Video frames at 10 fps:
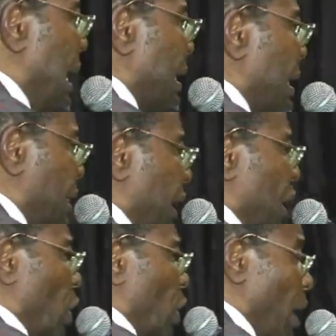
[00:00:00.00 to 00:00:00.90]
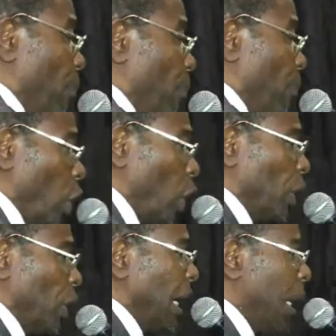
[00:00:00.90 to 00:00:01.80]
the things of Hebron,
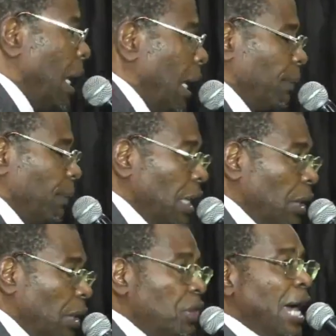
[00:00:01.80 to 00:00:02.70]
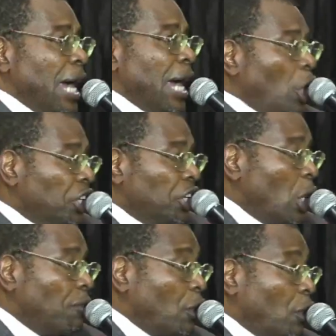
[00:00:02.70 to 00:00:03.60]
let me tell you, the anointing
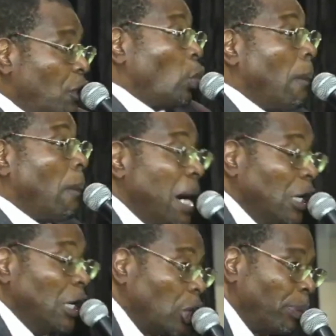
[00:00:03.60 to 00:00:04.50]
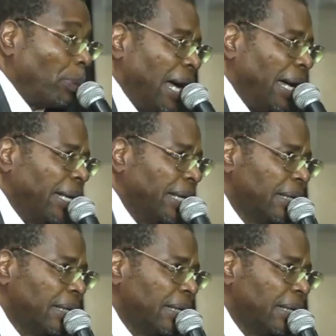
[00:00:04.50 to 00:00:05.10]
of God will multiply.